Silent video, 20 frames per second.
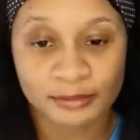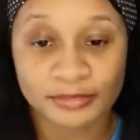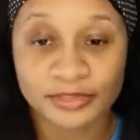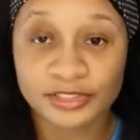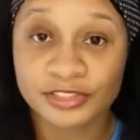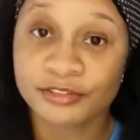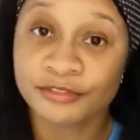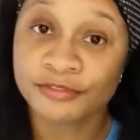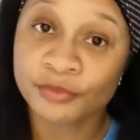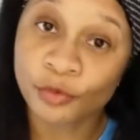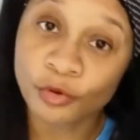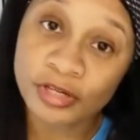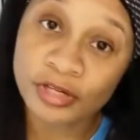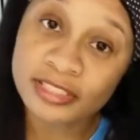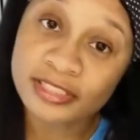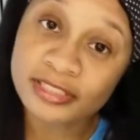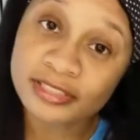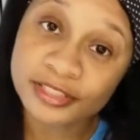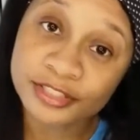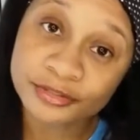divorce
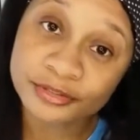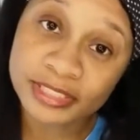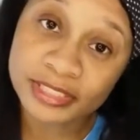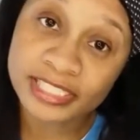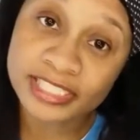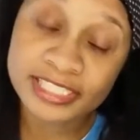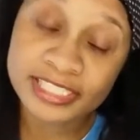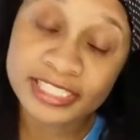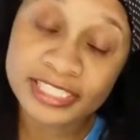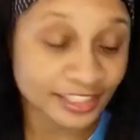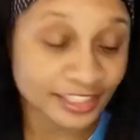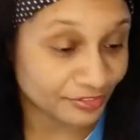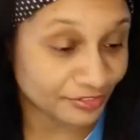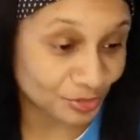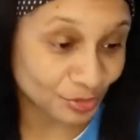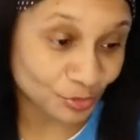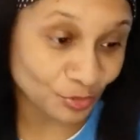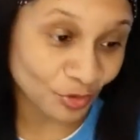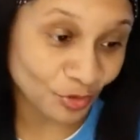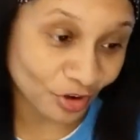decrees if
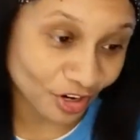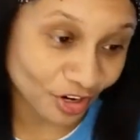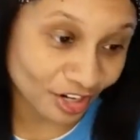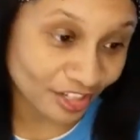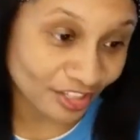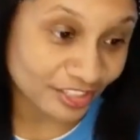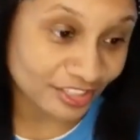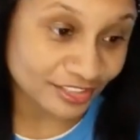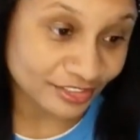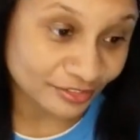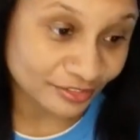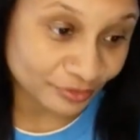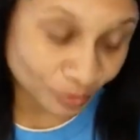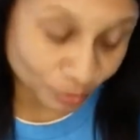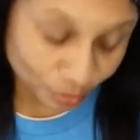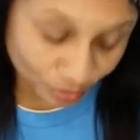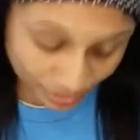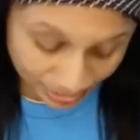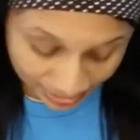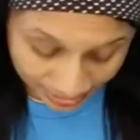you are
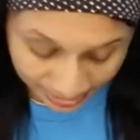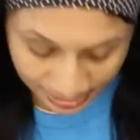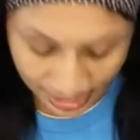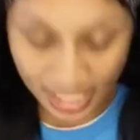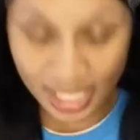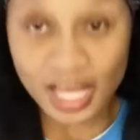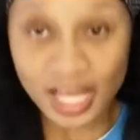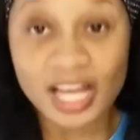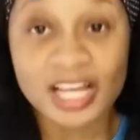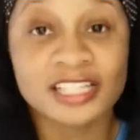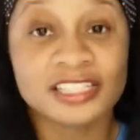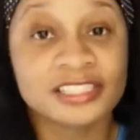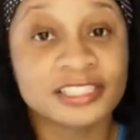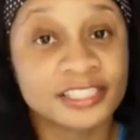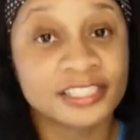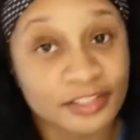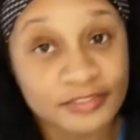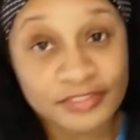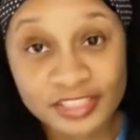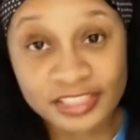divorced,
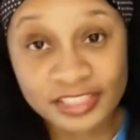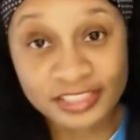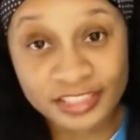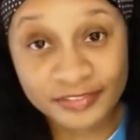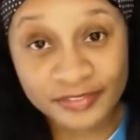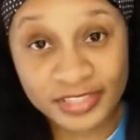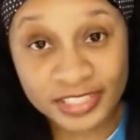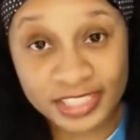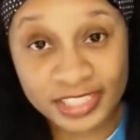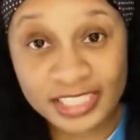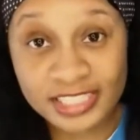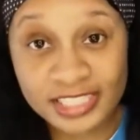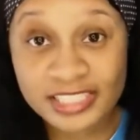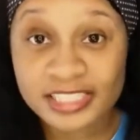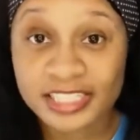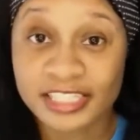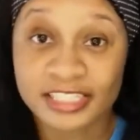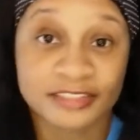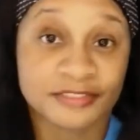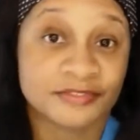death certificates
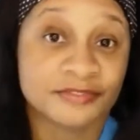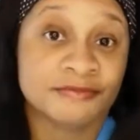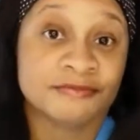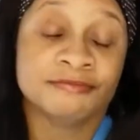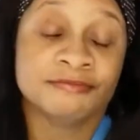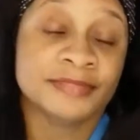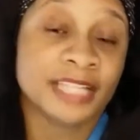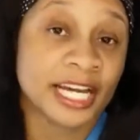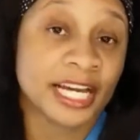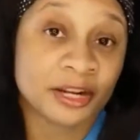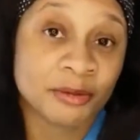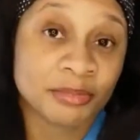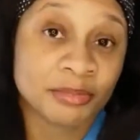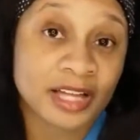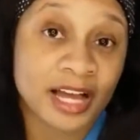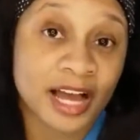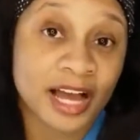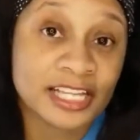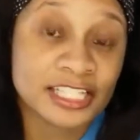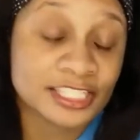if that
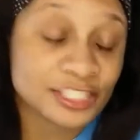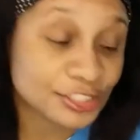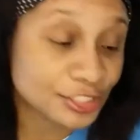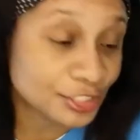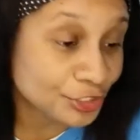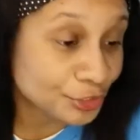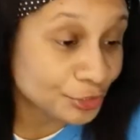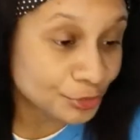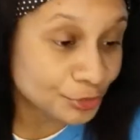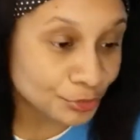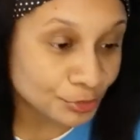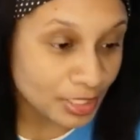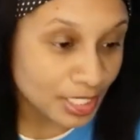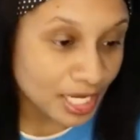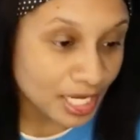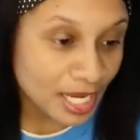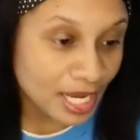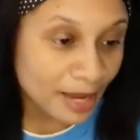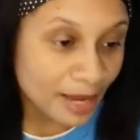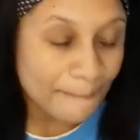applies to you,
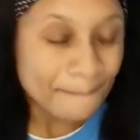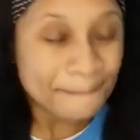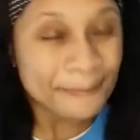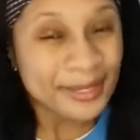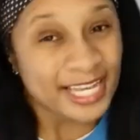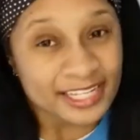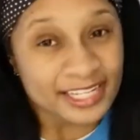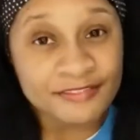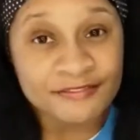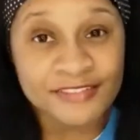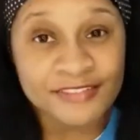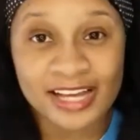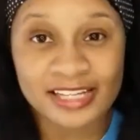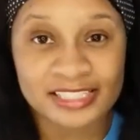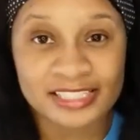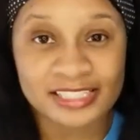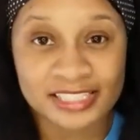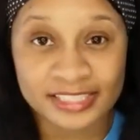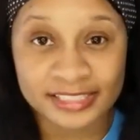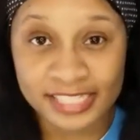pet
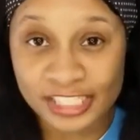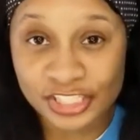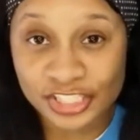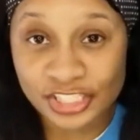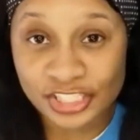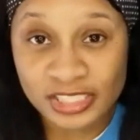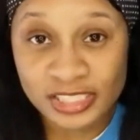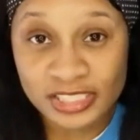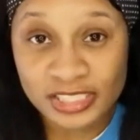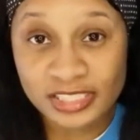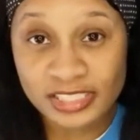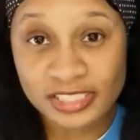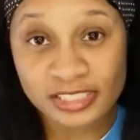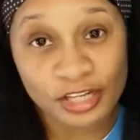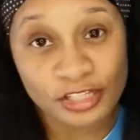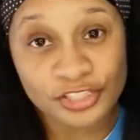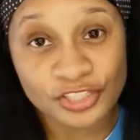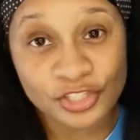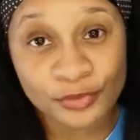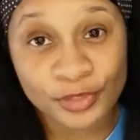vaccinations is
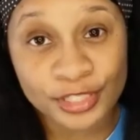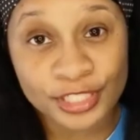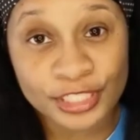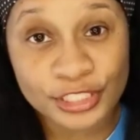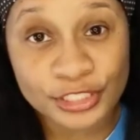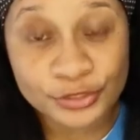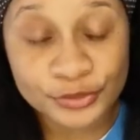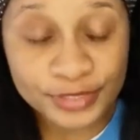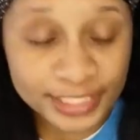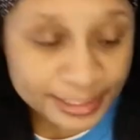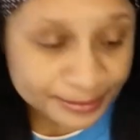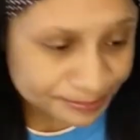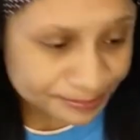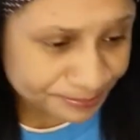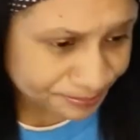also included.